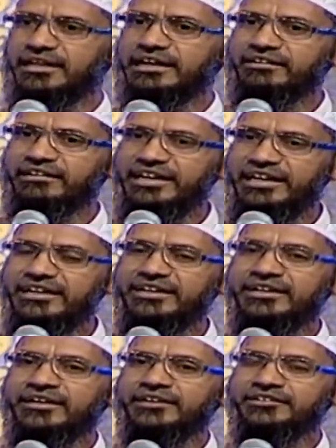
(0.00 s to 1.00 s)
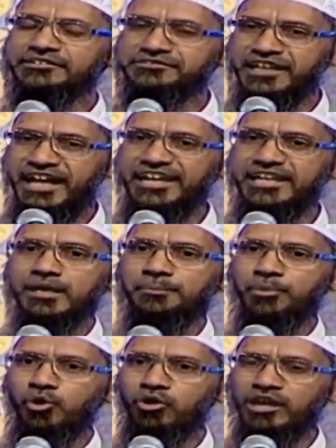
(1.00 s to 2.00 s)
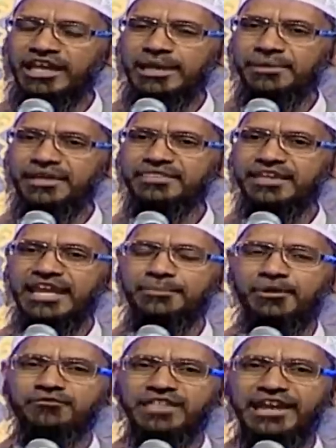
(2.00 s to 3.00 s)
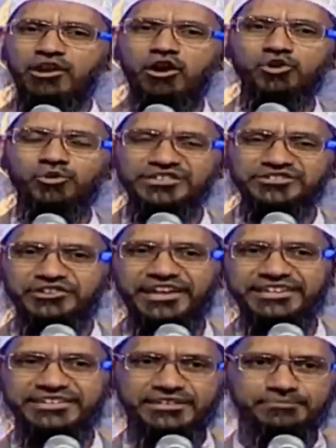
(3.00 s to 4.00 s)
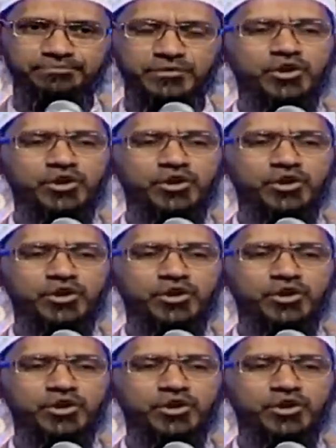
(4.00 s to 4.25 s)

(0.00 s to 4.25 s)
Read, recite, proclaim in the name of thy Lord who has created.